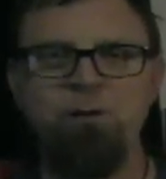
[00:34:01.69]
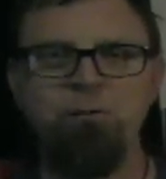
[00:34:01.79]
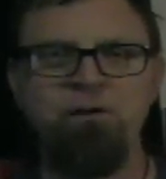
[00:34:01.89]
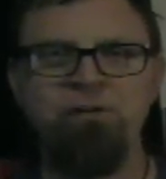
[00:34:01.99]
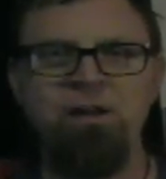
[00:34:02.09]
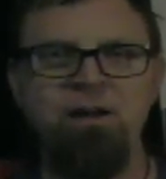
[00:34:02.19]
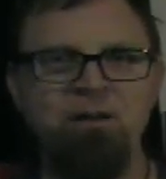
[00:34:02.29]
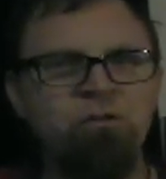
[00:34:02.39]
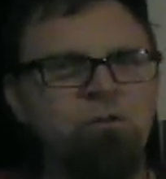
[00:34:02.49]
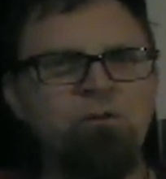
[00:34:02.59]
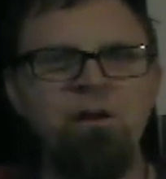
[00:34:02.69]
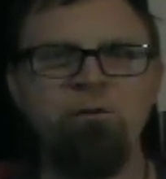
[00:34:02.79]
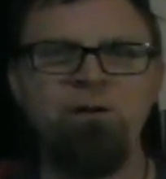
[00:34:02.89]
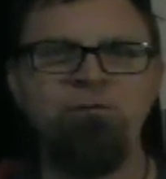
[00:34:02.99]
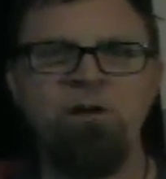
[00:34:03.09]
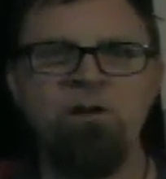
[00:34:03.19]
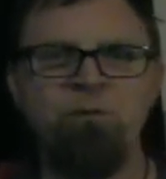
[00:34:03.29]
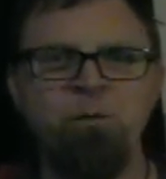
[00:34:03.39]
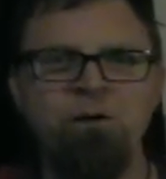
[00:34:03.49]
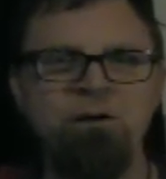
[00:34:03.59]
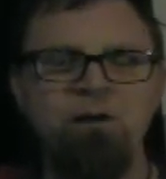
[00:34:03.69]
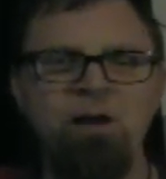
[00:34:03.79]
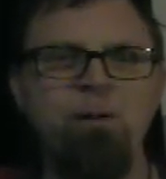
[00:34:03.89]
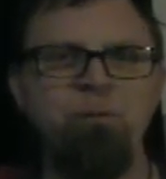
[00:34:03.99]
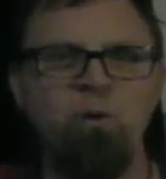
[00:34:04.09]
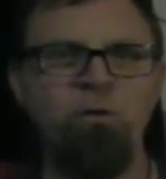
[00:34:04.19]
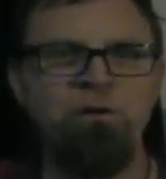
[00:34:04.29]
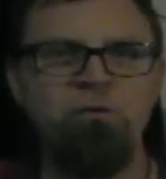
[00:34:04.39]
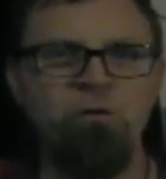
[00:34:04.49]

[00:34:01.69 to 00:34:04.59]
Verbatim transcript: I'm loving that. As soon as that one ever hits print, I'm going